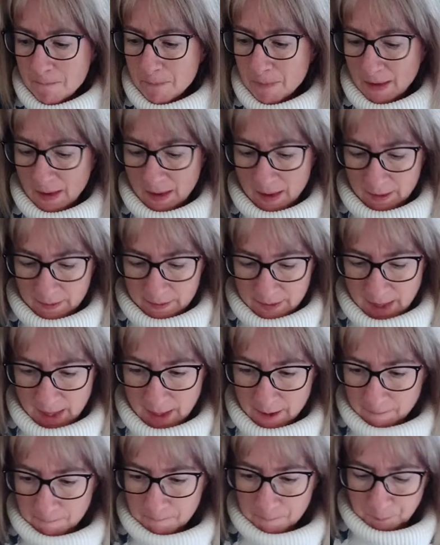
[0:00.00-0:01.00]
And
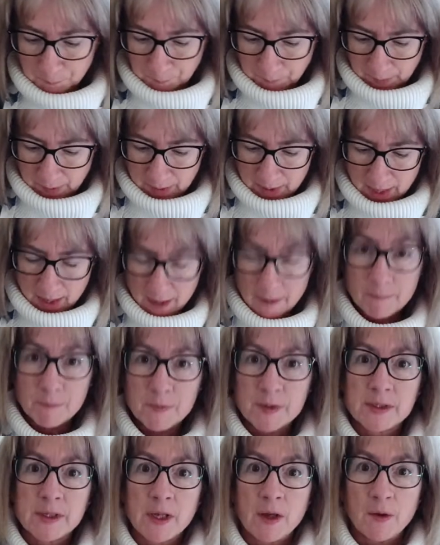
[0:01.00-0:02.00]
then yeah,
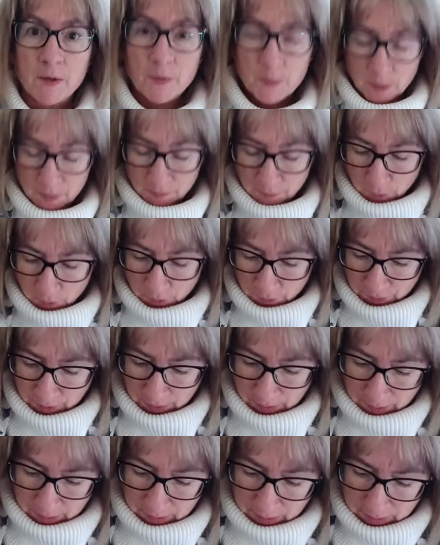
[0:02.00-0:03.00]
so we've got
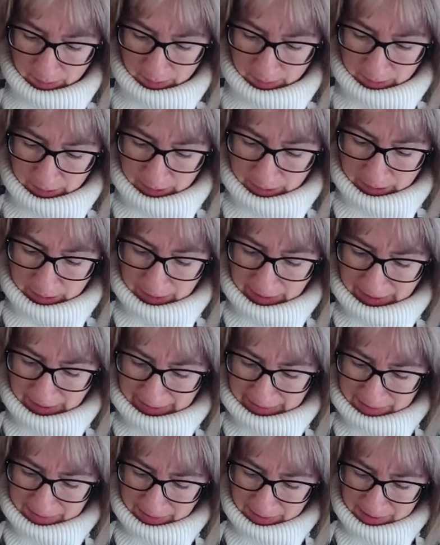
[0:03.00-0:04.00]

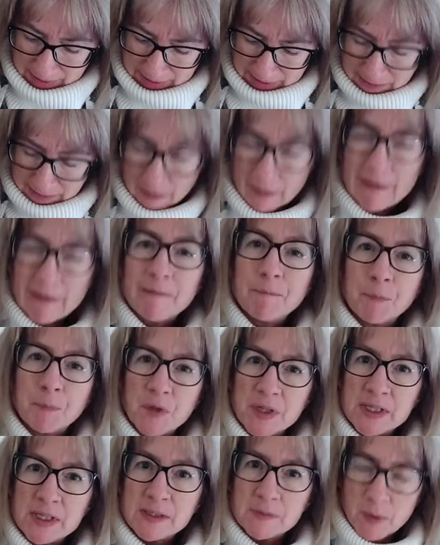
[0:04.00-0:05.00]
so
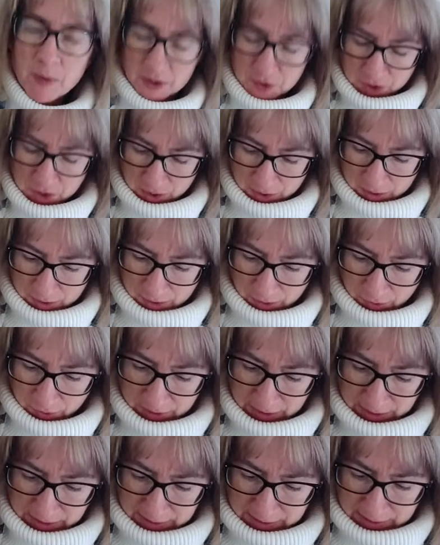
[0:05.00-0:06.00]
this is much harder because
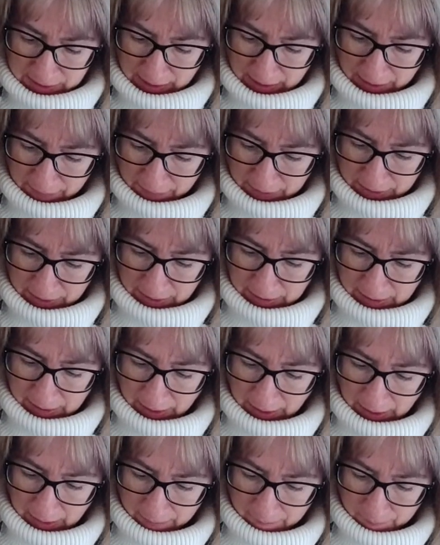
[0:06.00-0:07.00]
it doesn't have
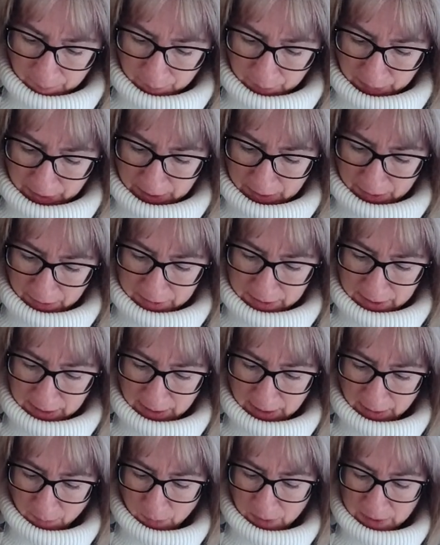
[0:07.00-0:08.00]
anything else in
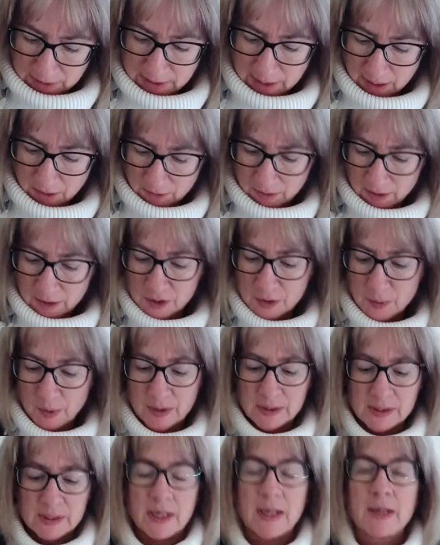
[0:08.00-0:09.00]
it, whereas the orange
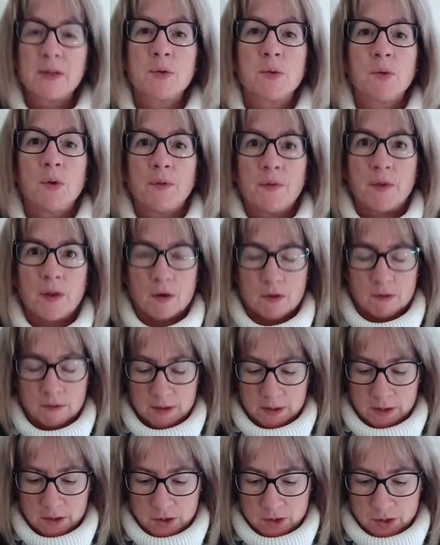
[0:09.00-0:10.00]
ones had all of the
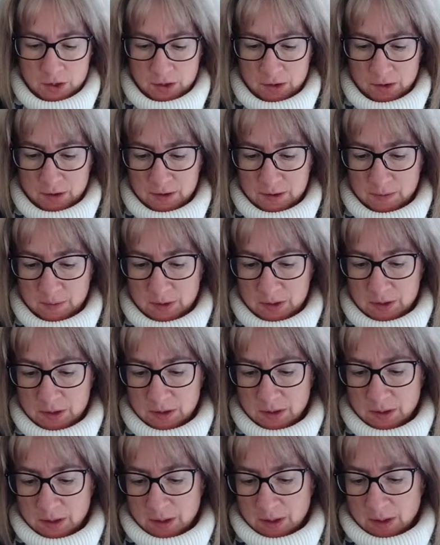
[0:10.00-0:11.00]
orange juice, which
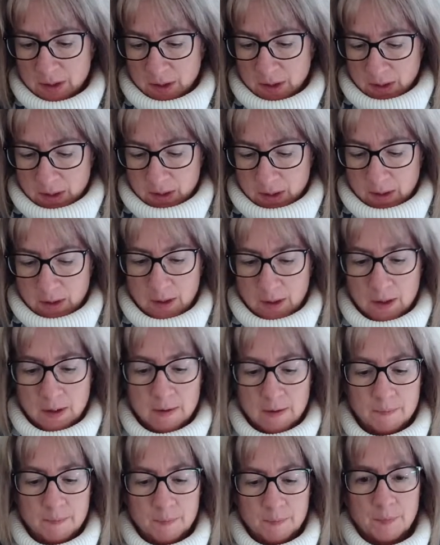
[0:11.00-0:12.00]

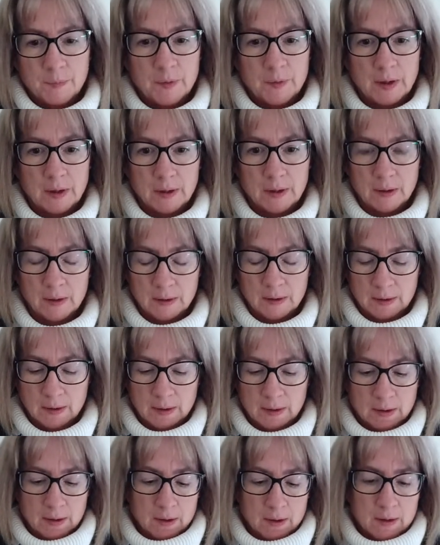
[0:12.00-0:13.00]

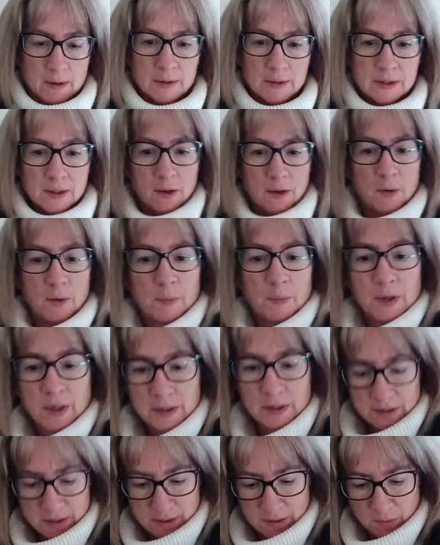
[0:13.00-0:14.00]
so I'm going
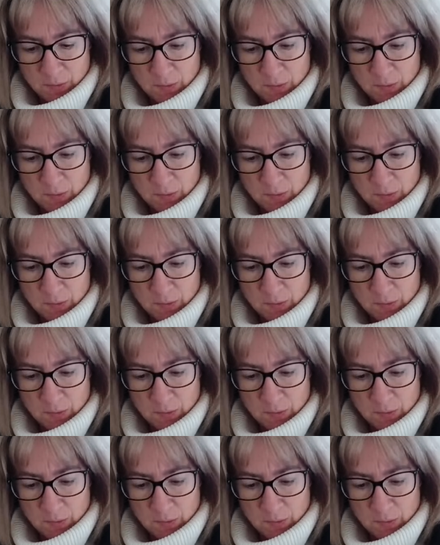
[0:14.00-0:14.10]
to